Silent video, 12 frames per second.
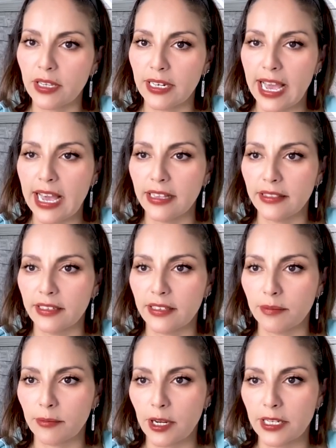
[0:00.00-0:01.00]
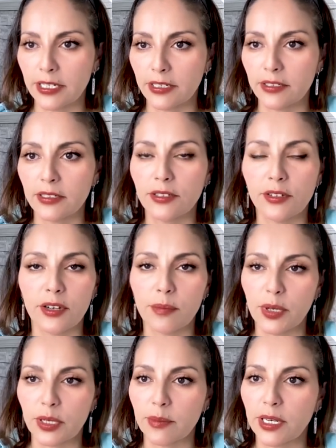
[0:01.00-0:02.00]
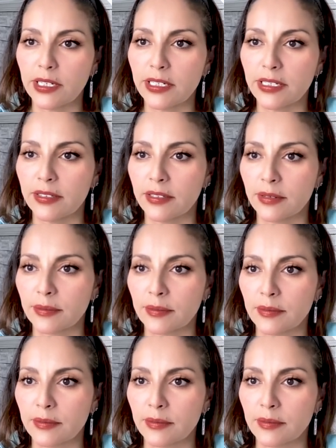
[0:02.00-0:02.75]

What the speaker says: can add this product to your bookmarks.